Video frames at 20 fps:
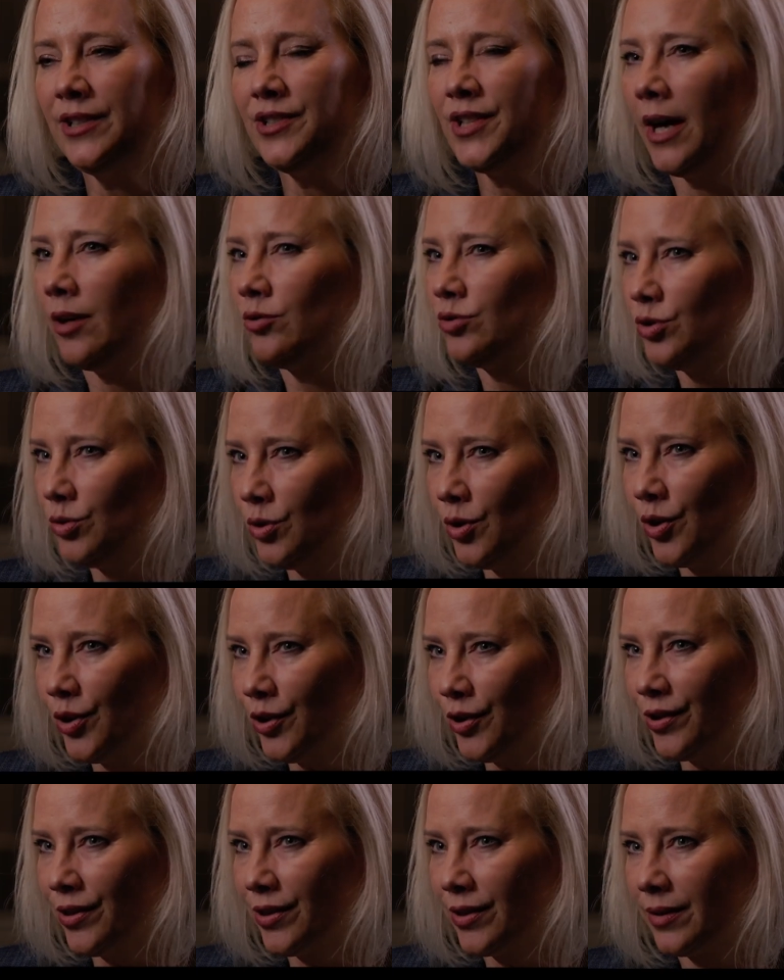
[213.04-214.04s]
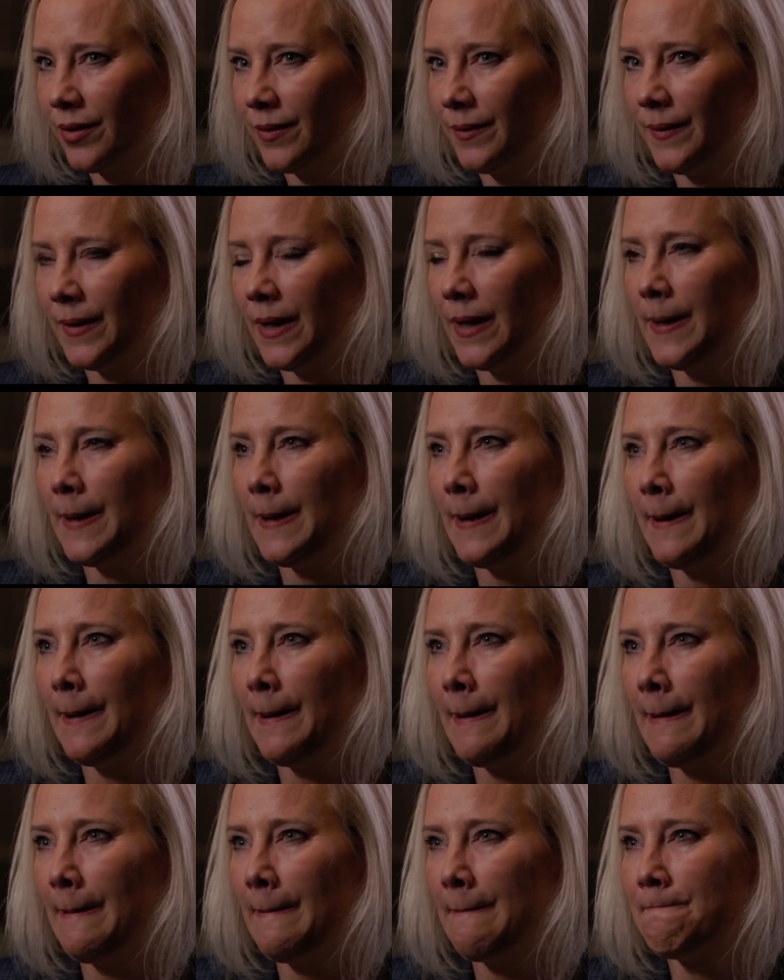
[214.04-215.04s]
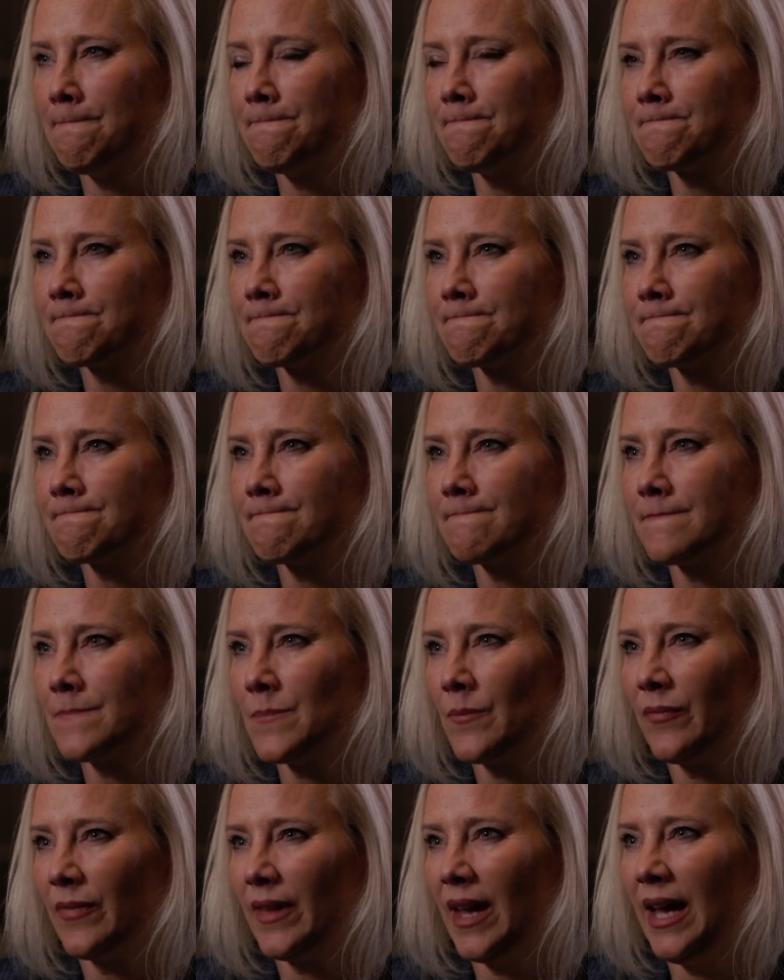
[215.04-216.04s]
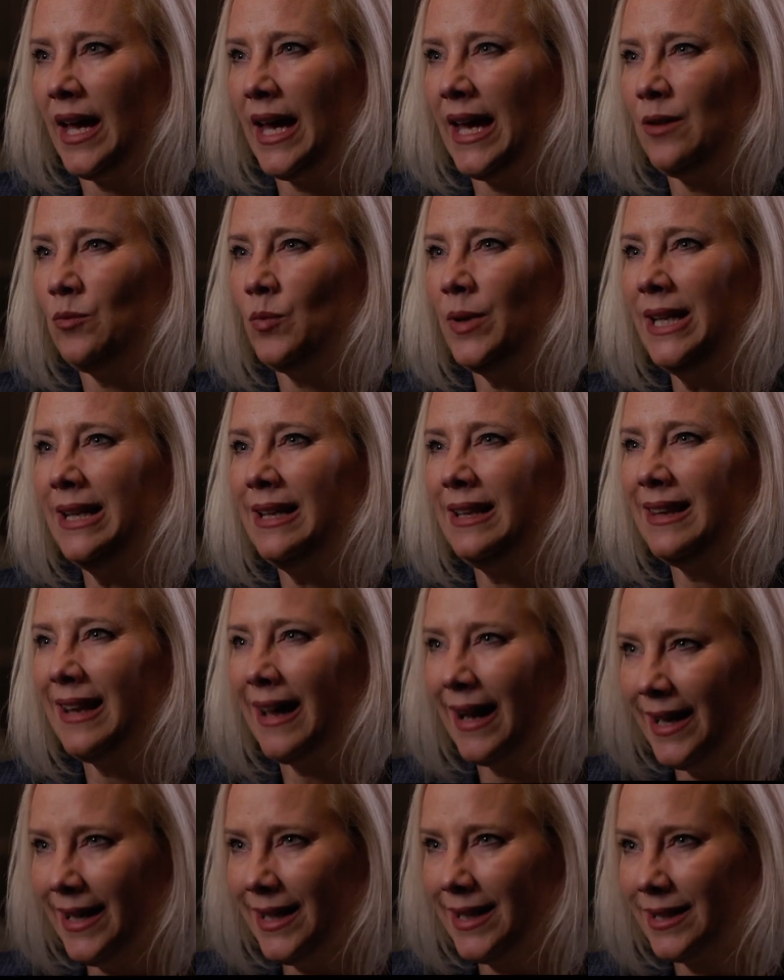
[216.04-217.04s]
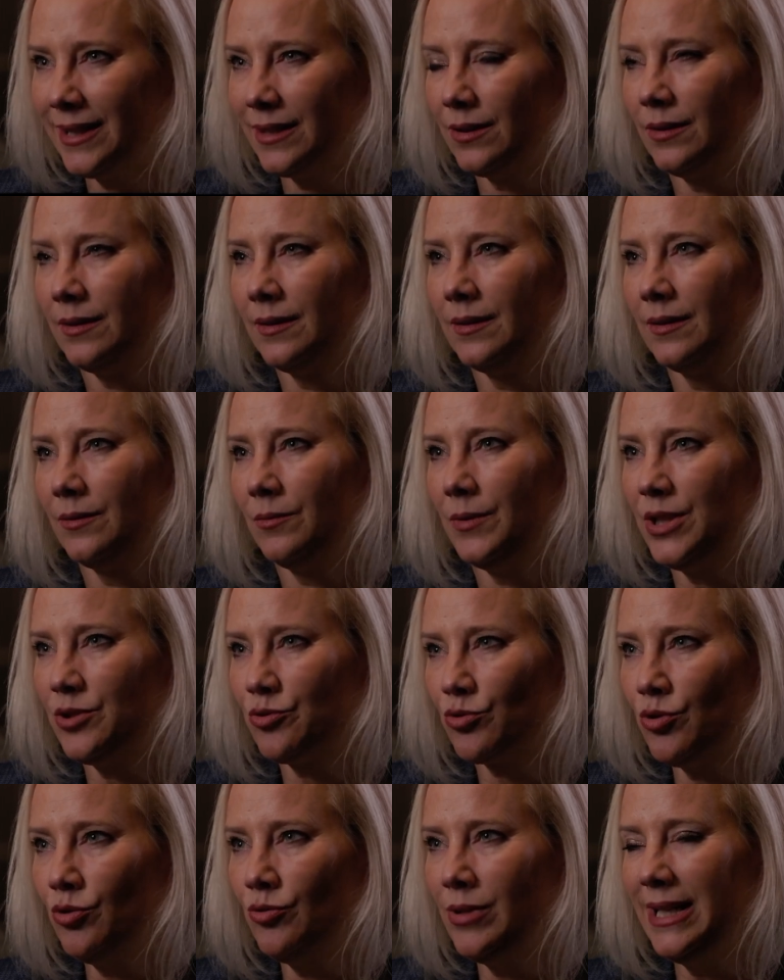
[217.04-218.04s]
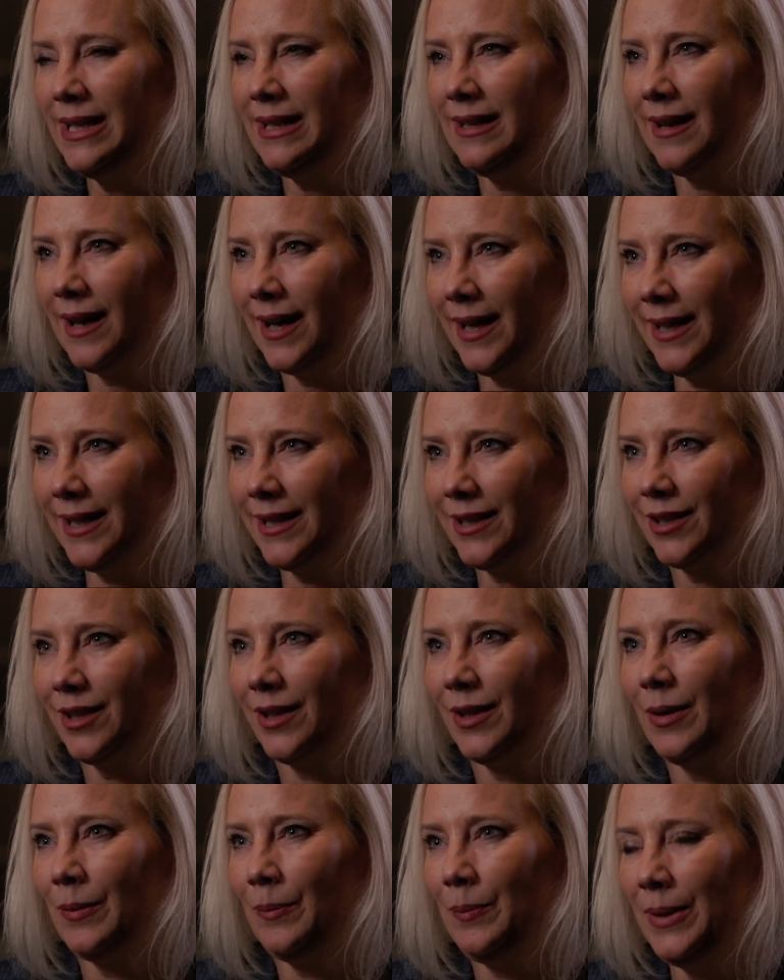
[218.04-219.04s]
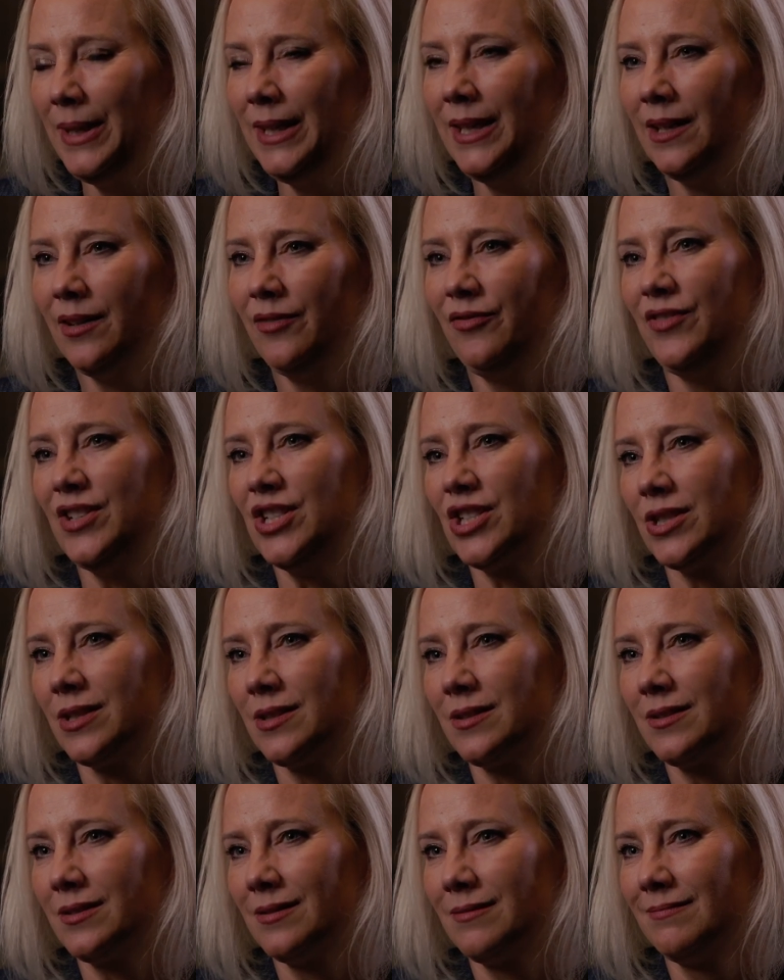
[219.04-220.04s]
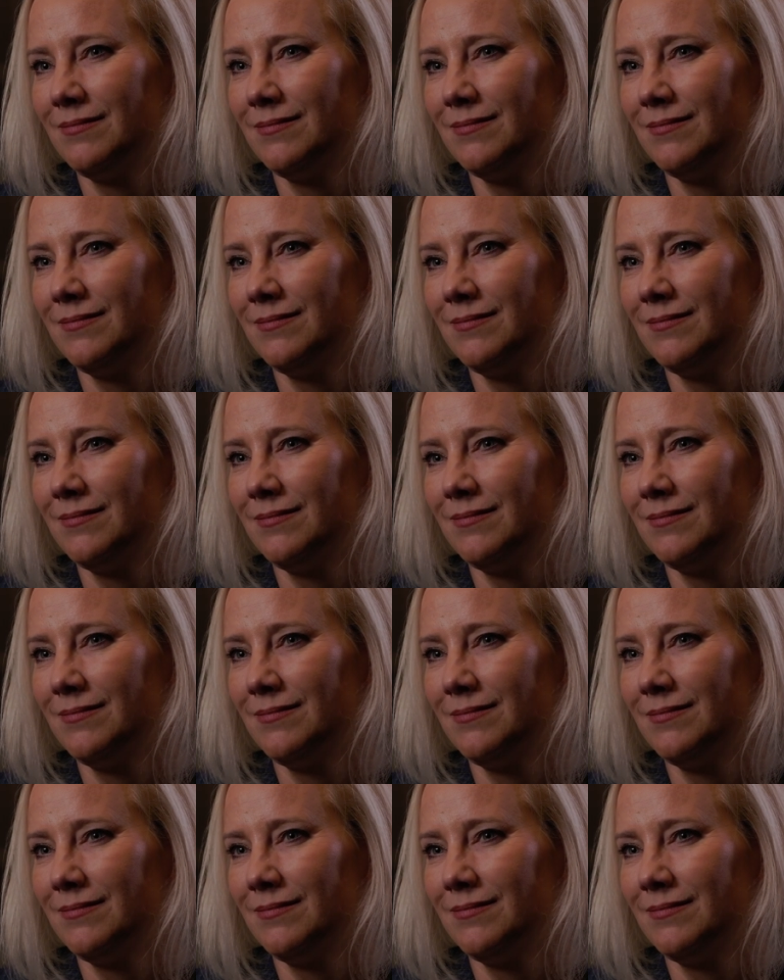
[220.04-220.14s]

down to earth, um, and we like, we truly like being efficient.